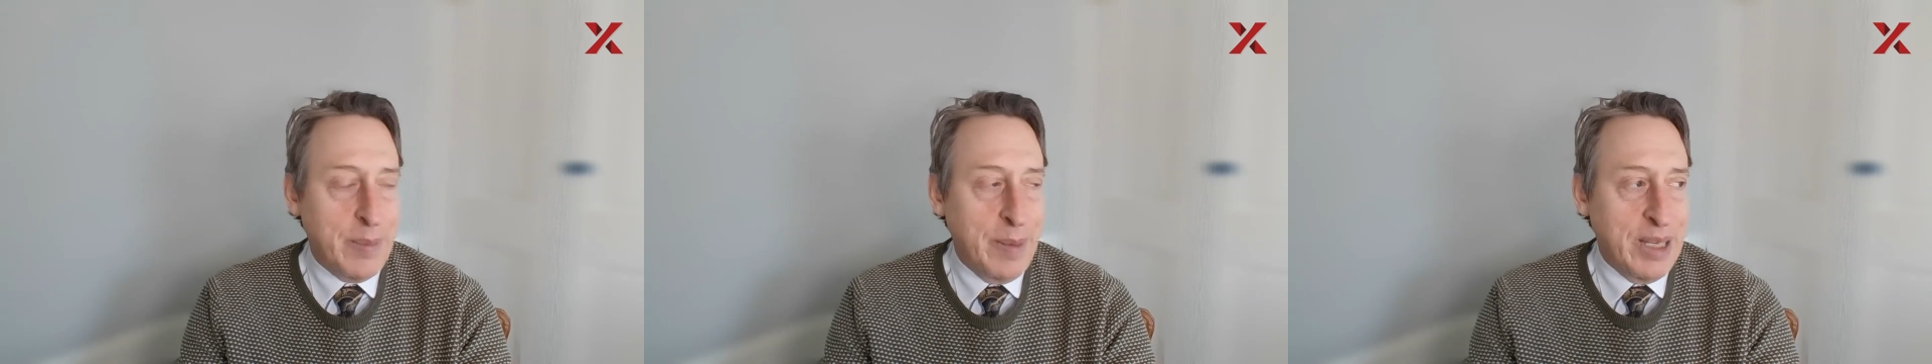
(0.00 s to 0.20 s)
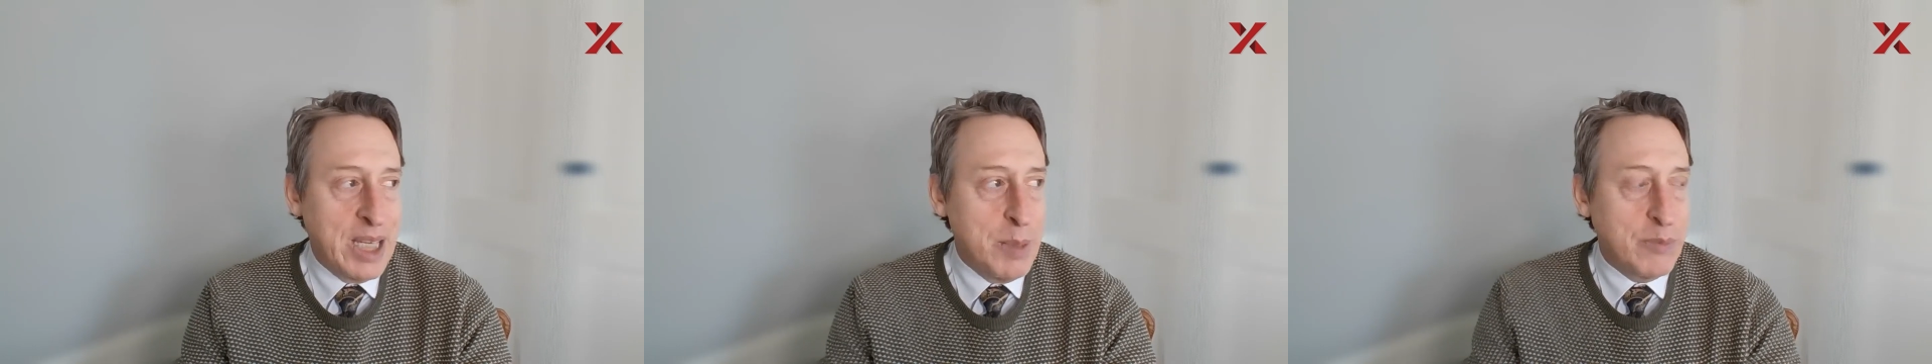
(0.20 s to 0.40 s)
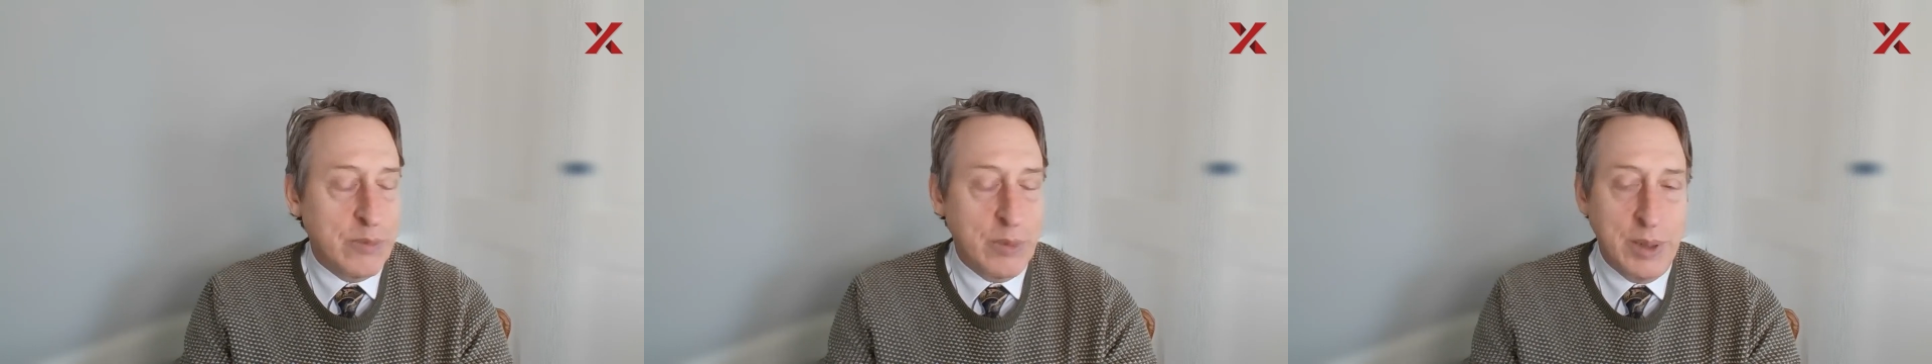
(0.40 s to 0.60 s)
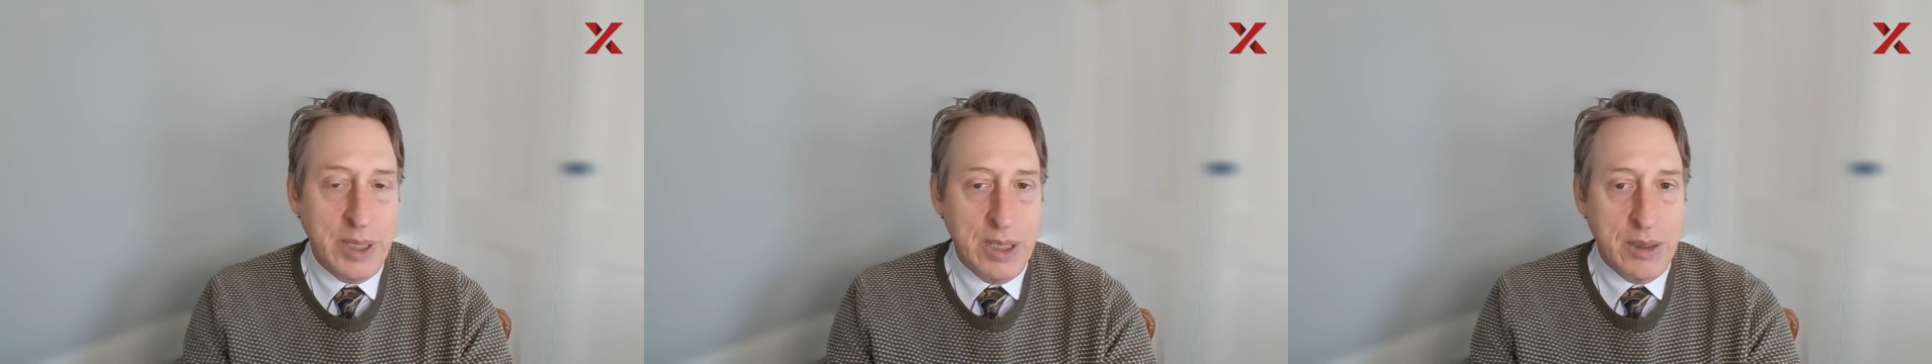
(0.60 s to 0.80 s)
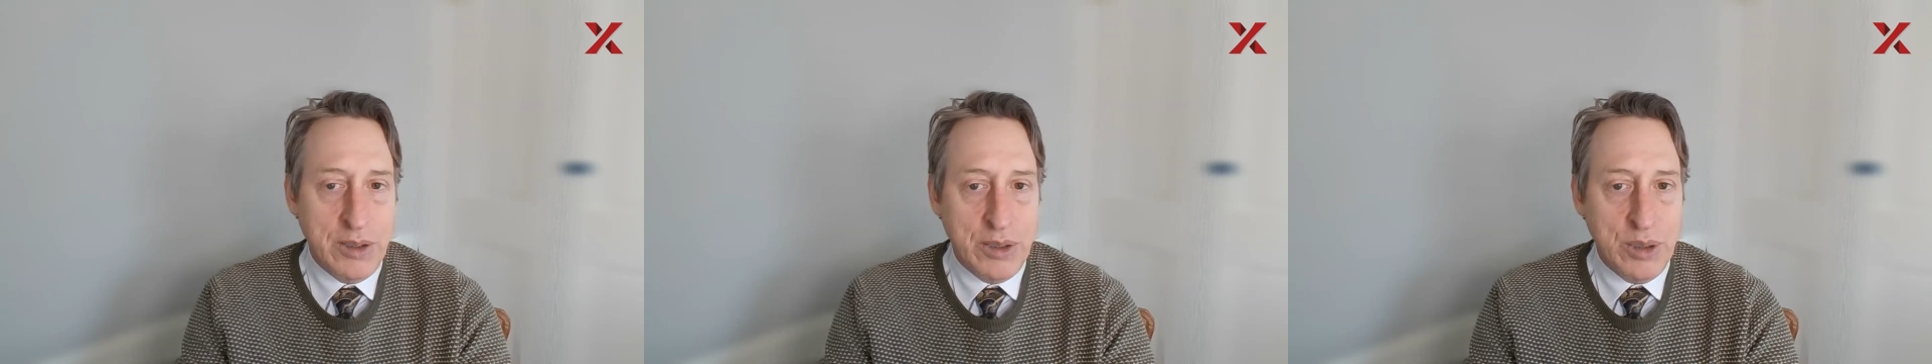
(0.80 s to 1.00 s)
might keep him for a
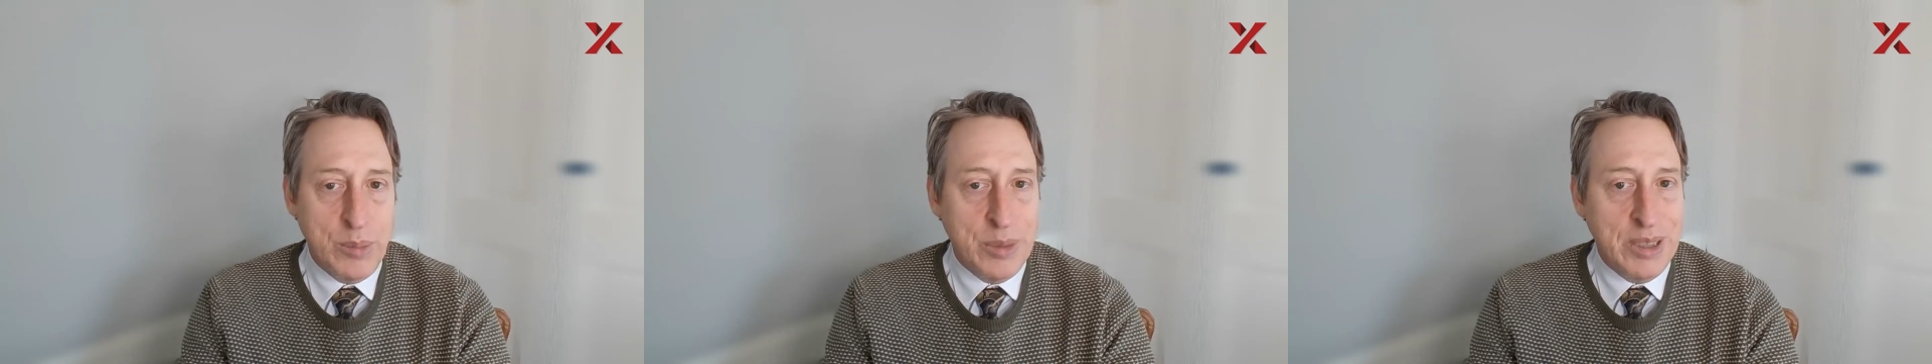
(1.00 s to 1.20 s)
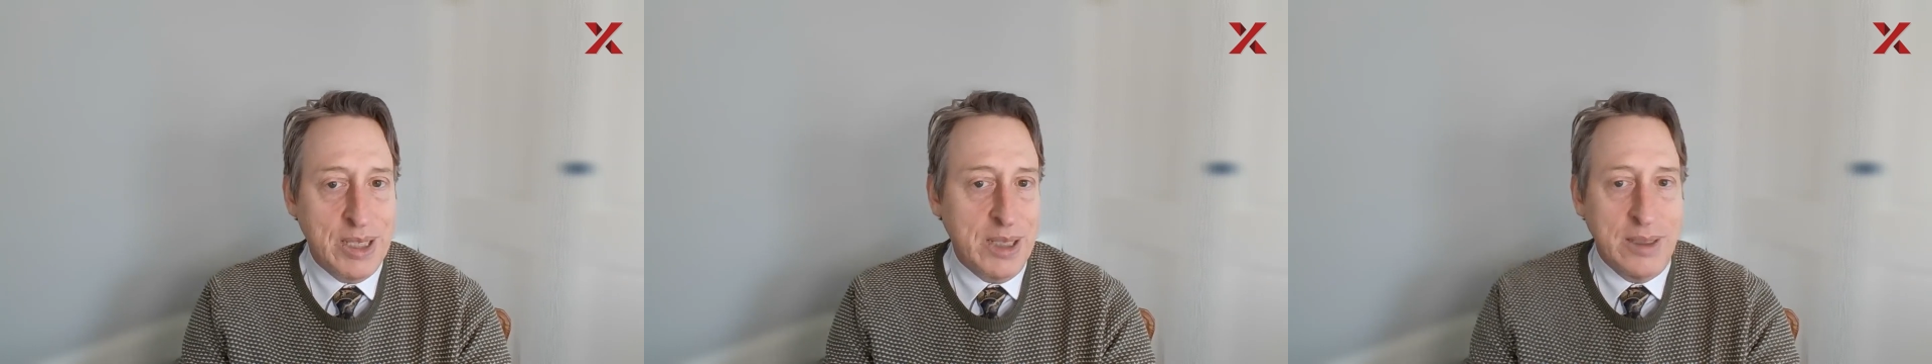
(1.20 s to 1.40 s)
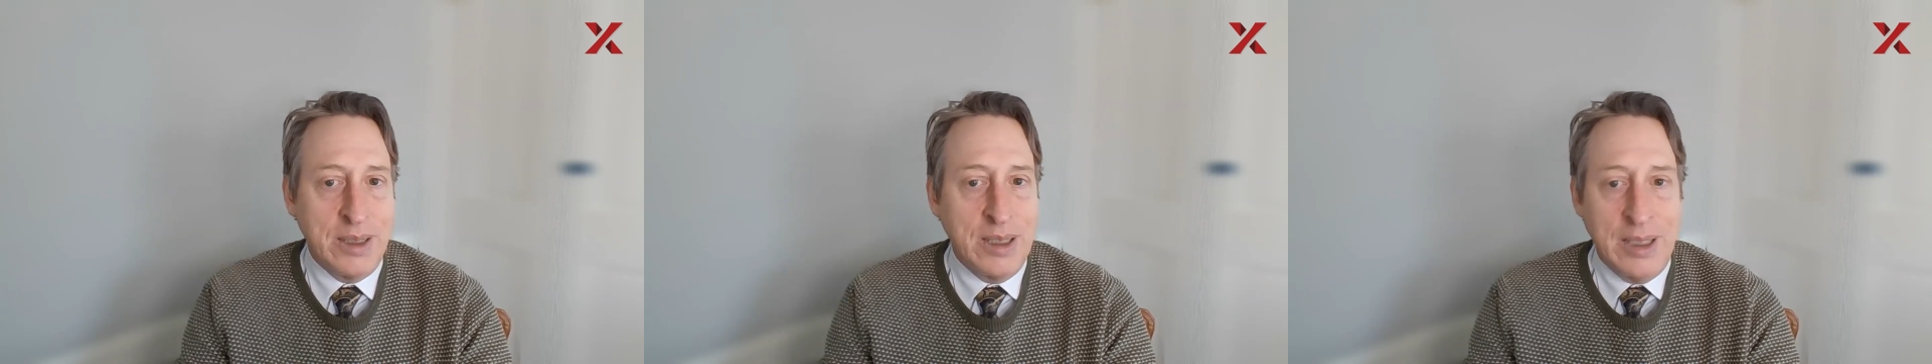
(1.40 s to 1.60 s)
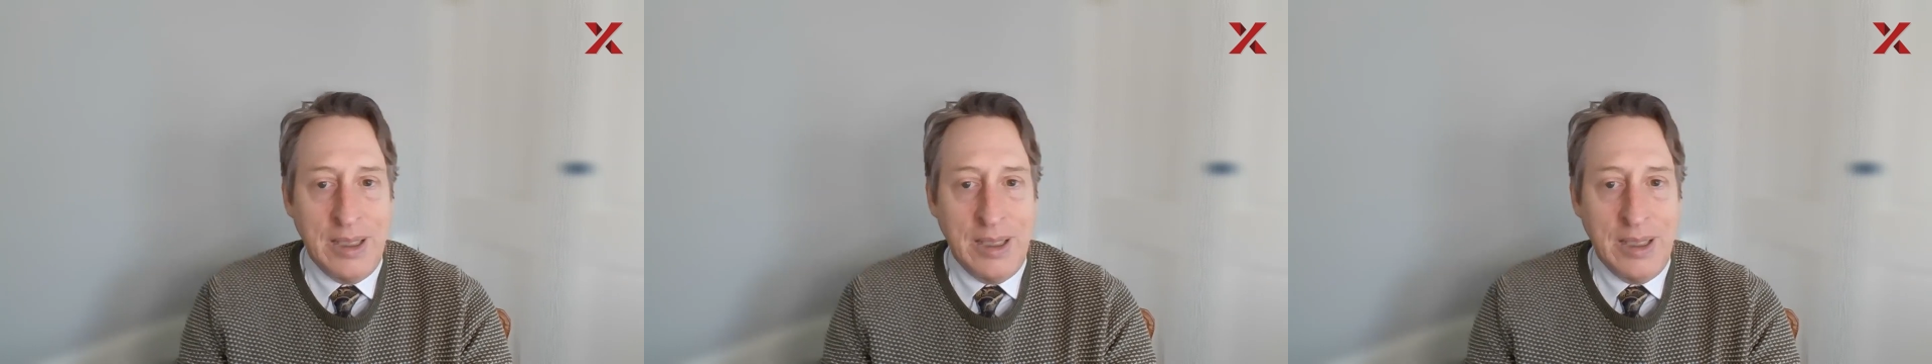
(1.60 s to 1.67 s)
year or two, but then